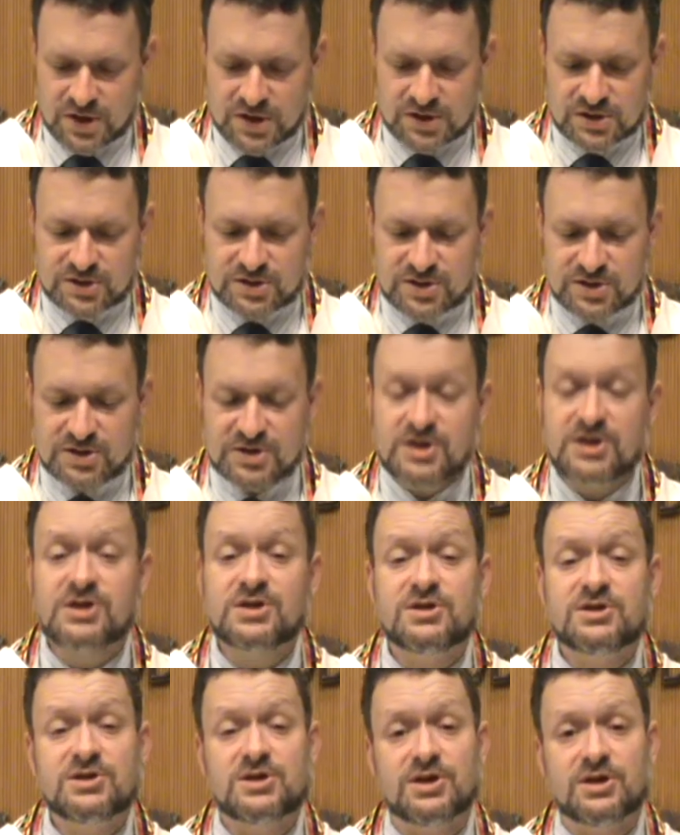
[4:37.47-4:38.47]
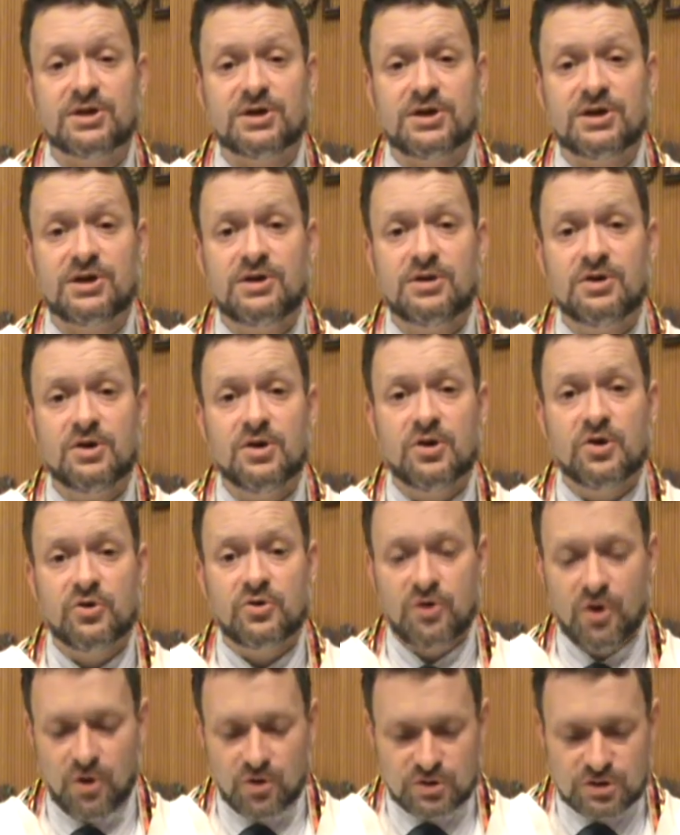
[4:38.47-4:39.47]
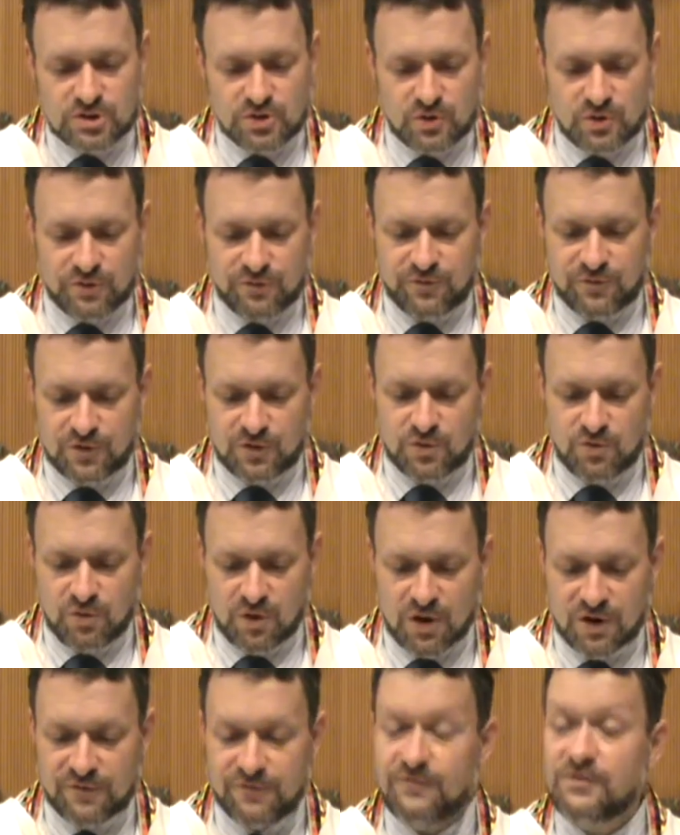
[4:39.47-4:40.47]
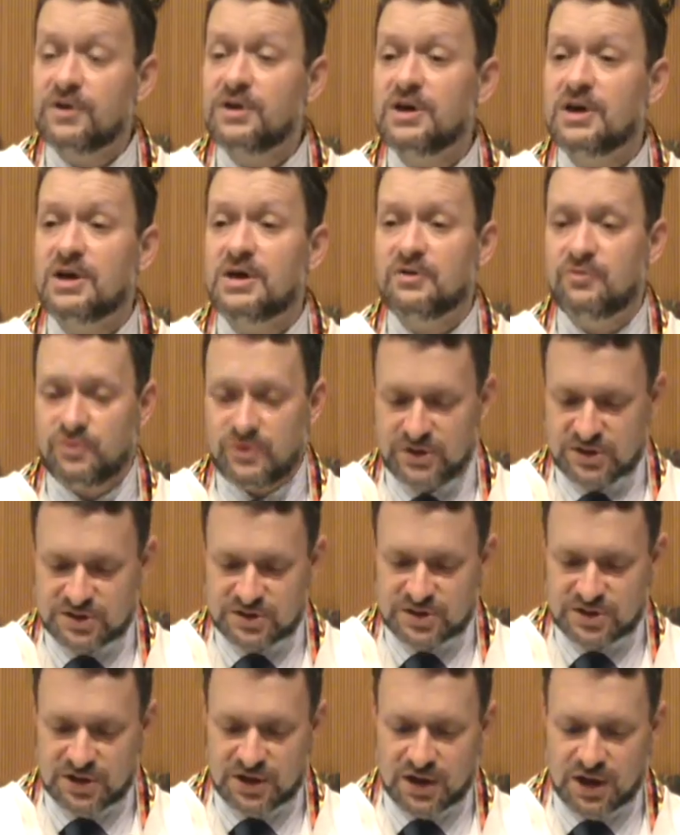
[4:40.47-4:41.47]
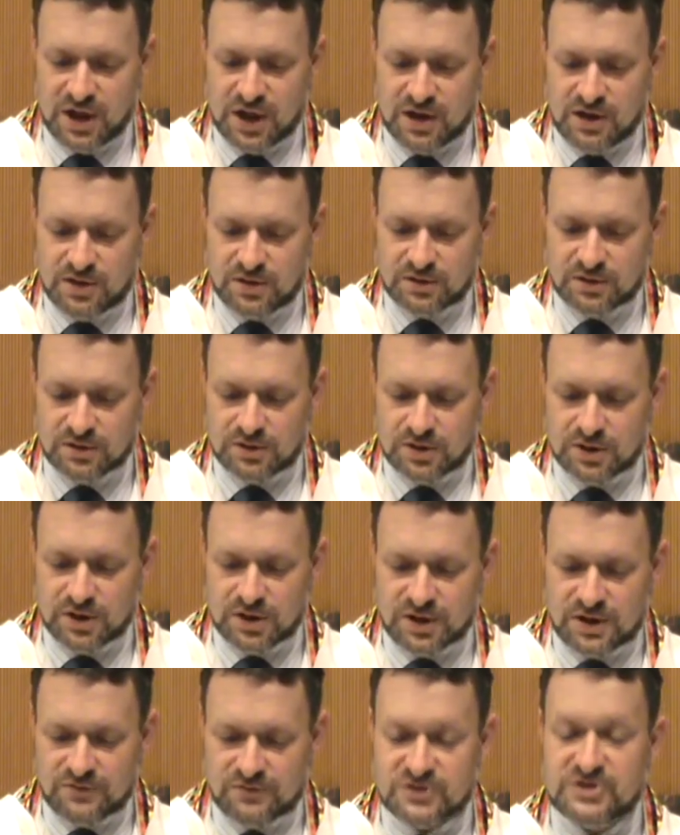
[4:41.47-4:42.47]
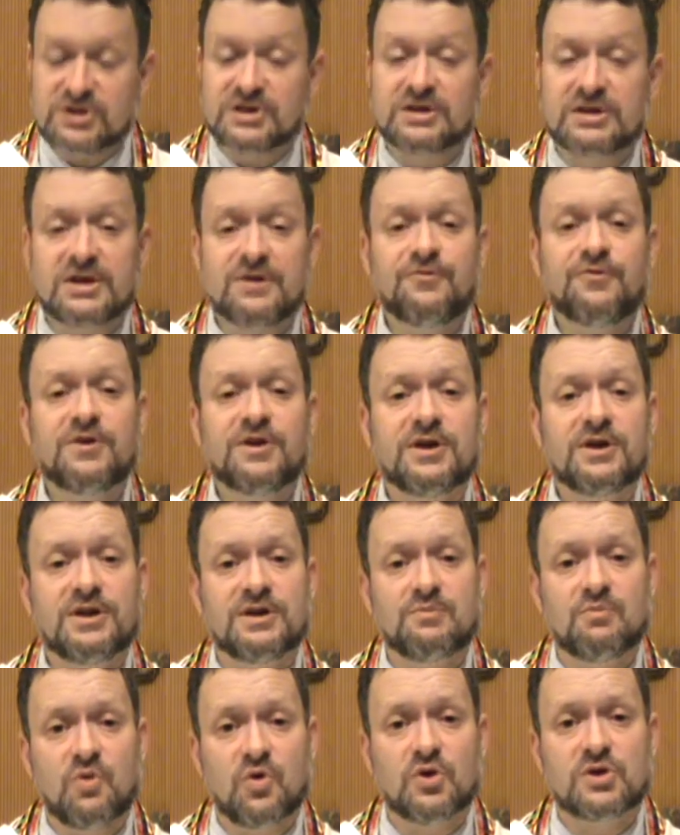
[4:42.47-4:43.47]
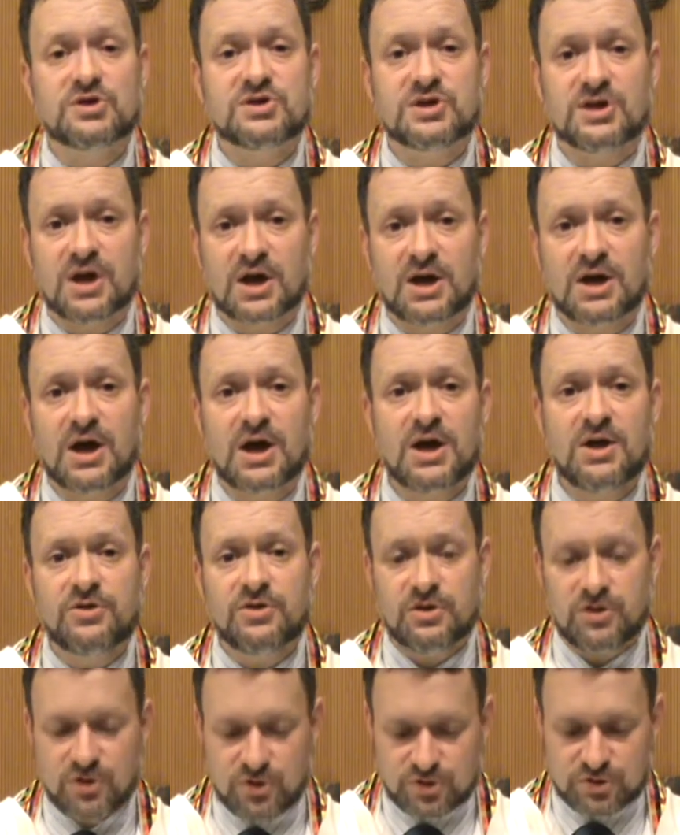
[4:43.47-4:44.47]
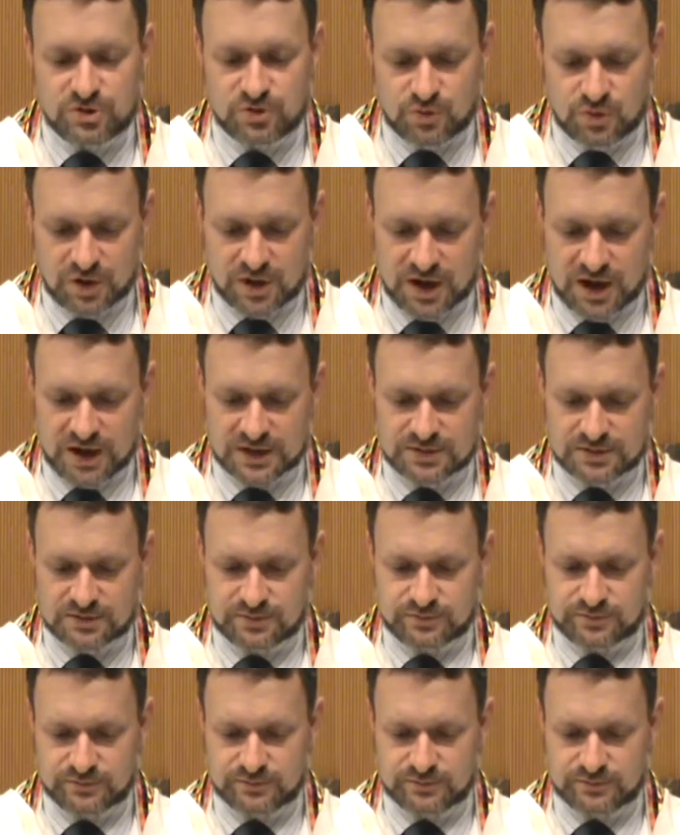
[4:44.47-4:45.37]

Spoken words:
statistically, those who are affiliated with a synagogue give significantly more tzedakah than those who are not.